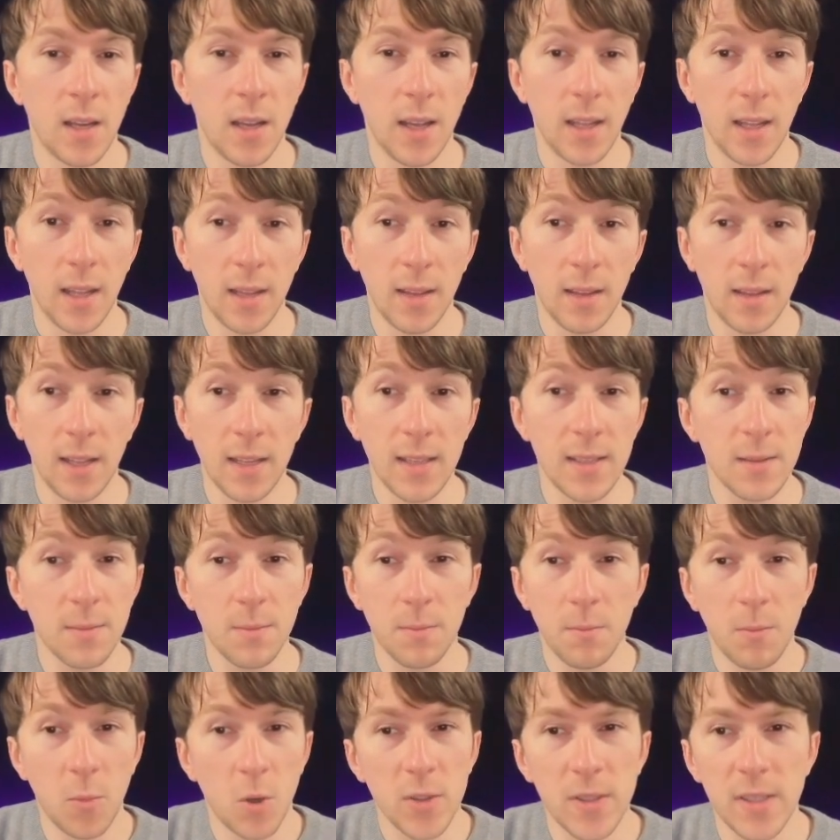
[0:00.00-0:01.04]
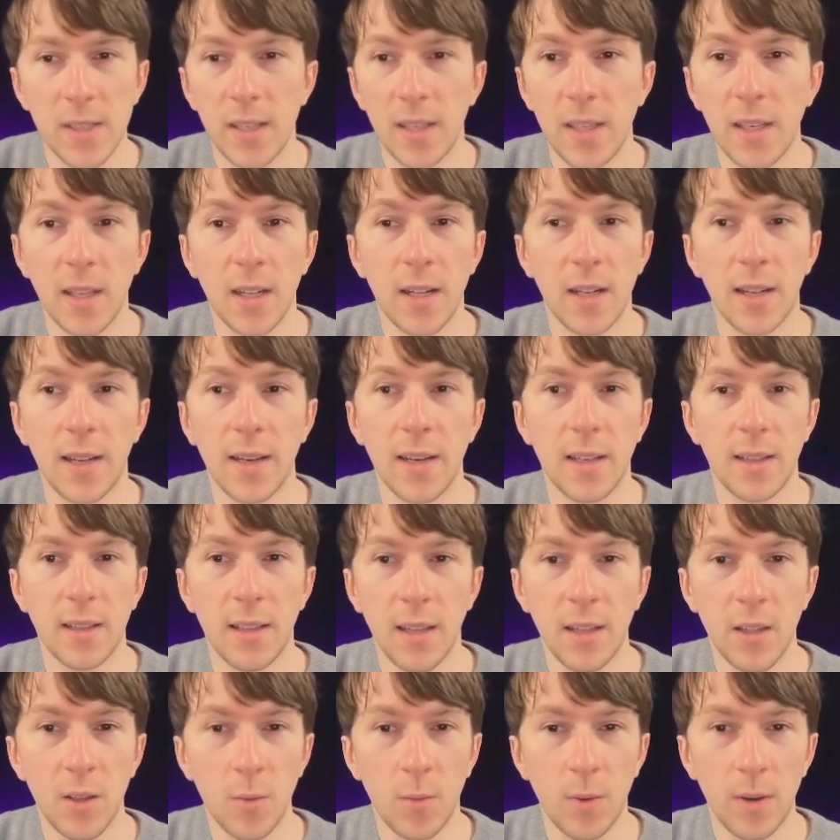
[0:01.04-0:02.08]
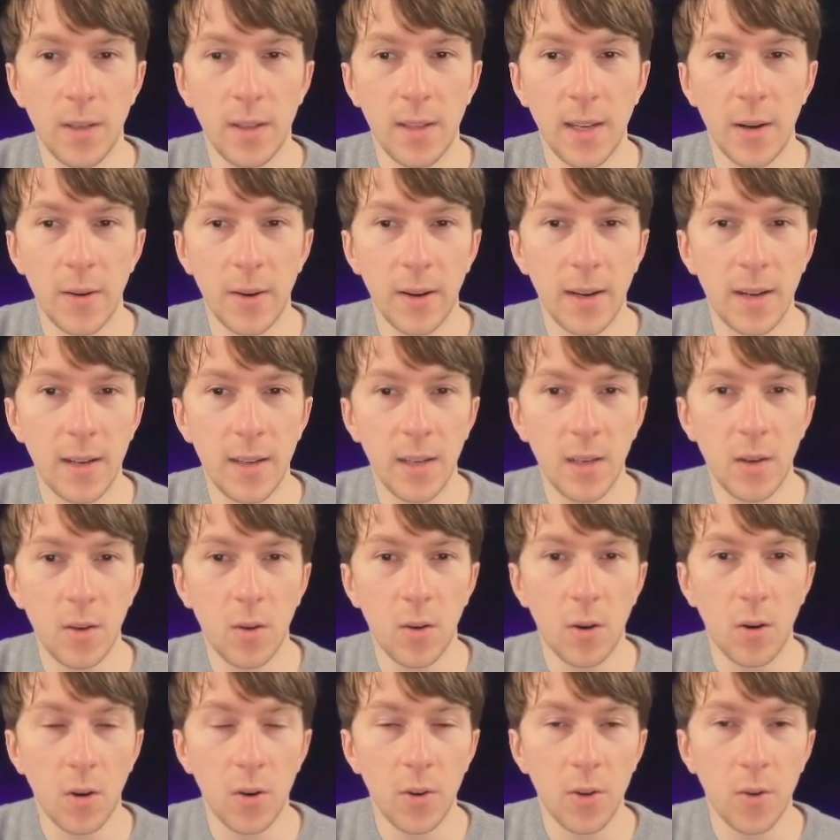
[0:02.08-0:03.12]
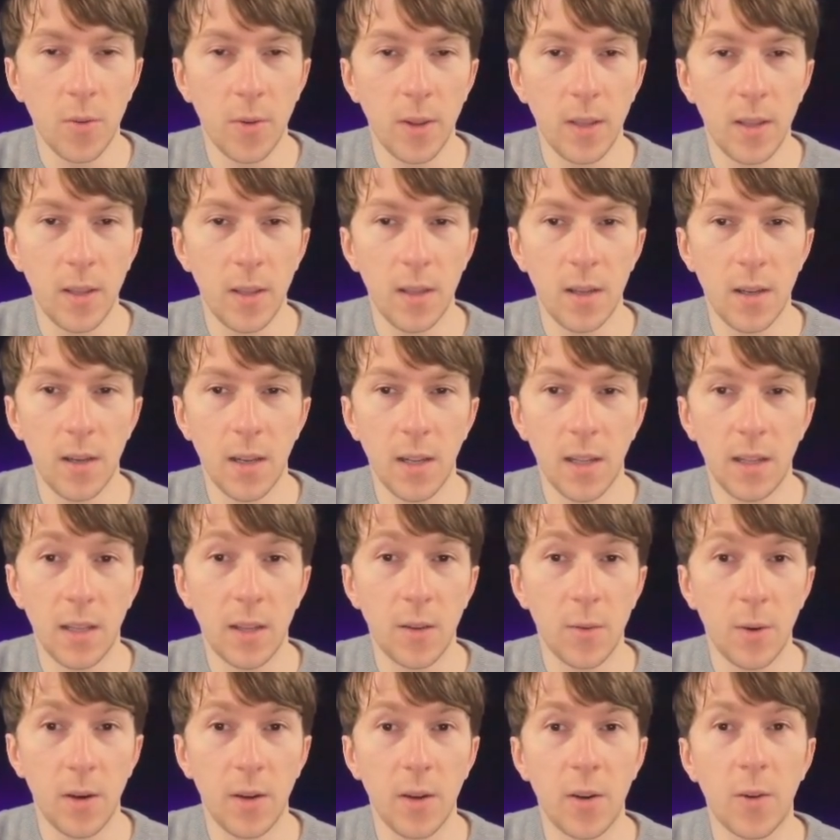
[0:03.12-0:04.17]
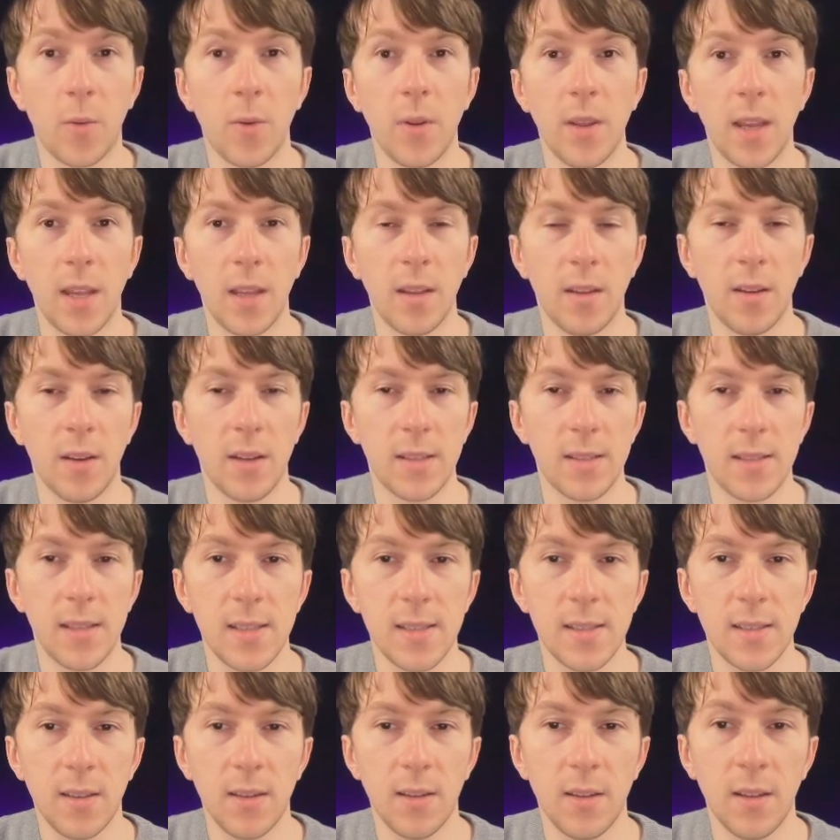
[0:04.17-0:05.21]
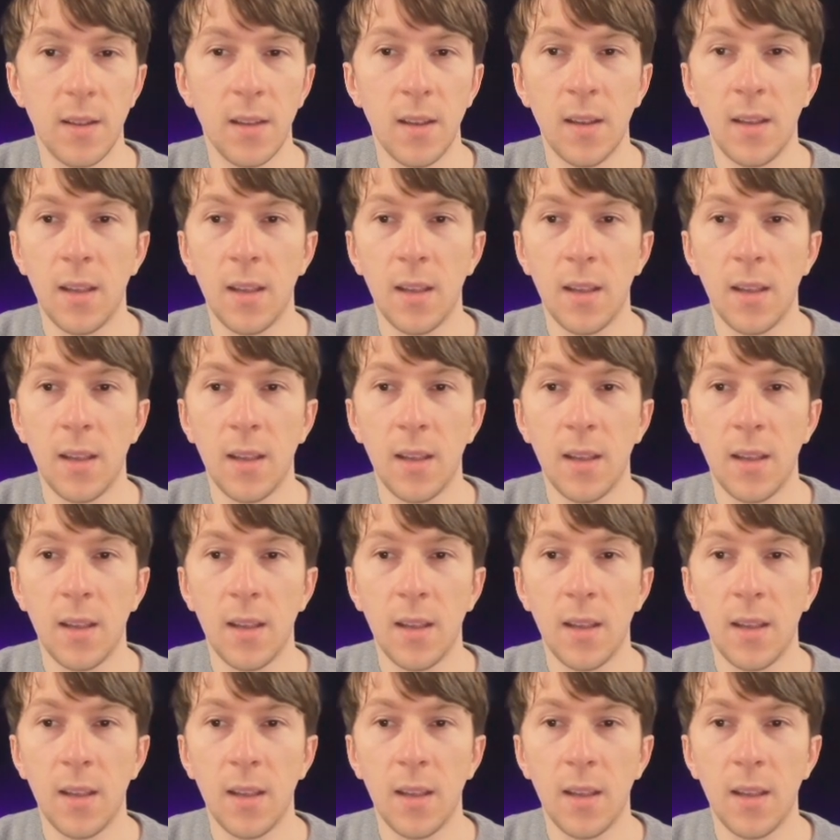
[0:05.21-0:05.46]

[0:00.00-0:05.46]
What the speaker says: And that's mostly it. Like, then you will directly go all the way here and it will create the assistant